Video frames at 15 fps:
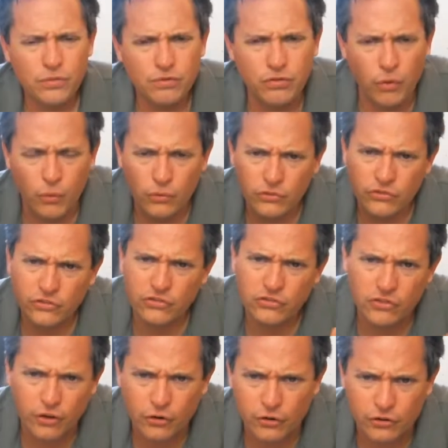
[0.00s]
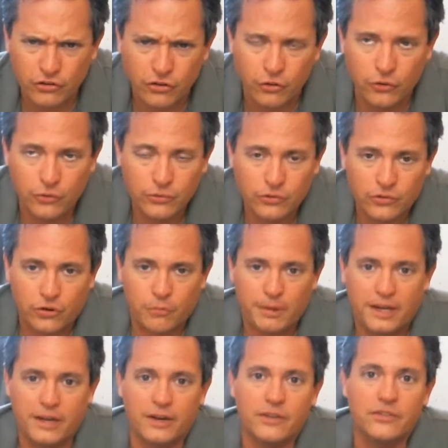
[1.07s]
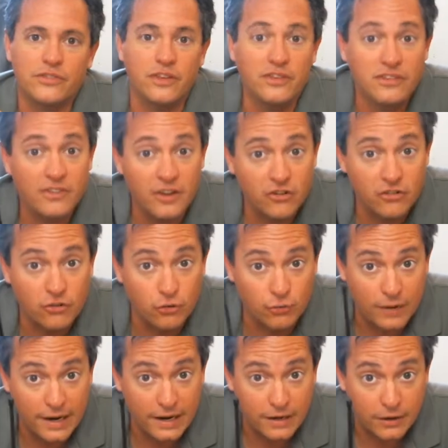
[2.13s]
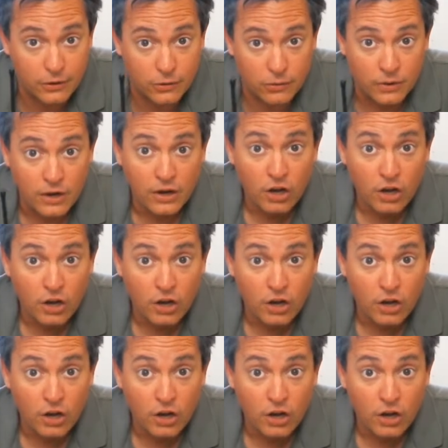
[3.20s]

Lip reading: Those stuttered tones are because the digital radio